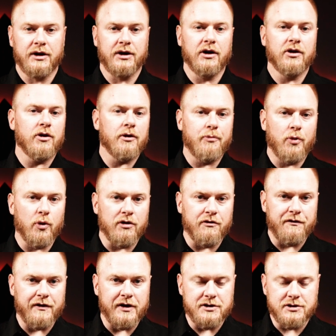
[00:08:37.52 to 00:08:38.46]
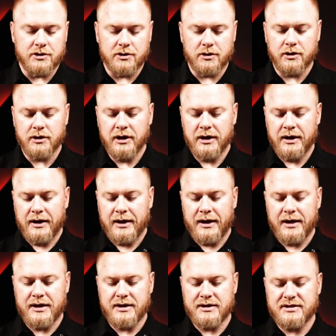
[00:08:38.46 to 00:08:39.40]
Another important feature
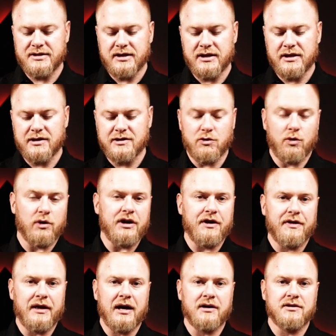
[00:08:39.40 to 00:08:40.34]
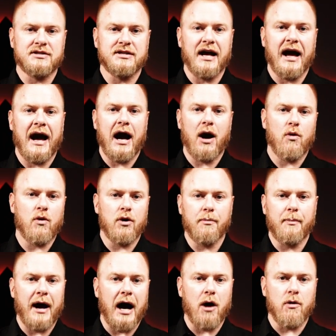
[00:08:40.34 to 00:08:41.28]
is the 20,000
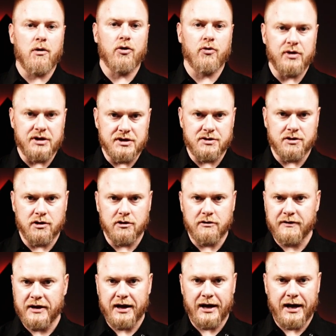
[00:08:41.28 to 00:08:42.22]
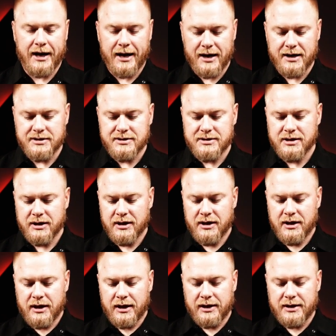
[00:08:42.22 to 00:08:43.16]
hour power reserve that it has.
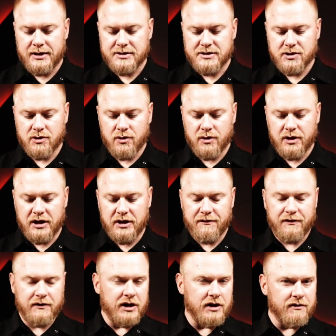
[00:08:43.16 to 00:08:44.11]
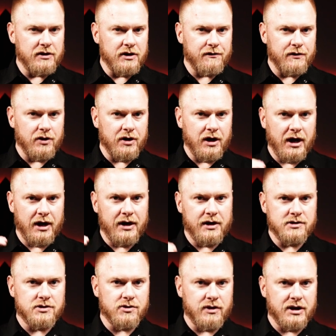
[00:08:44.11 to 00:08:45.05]
So even if you're not
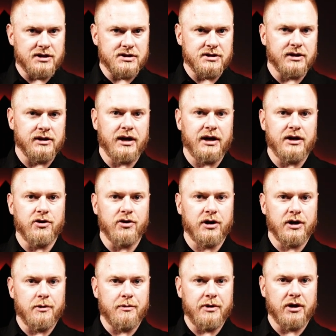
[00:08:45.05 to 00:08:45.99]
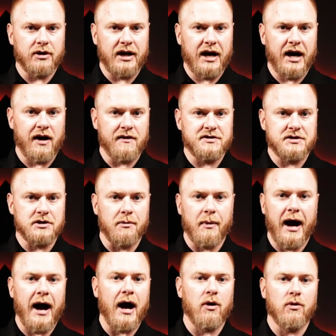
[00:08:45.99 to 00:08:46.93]
in direct sunlight, you're going to be able to have
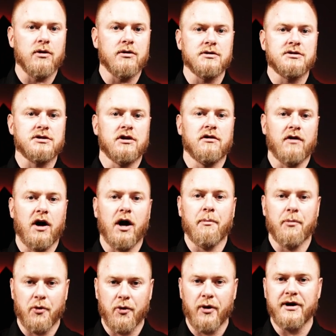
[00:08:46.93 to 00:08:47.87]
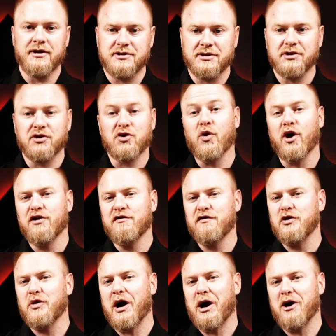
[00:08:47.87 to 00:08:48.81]
some hours of operation, quite a
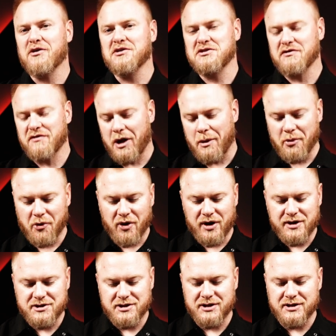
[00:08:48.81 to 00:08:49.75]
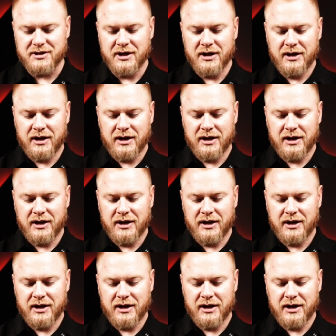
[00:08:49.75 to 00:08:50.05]
few hours of operation.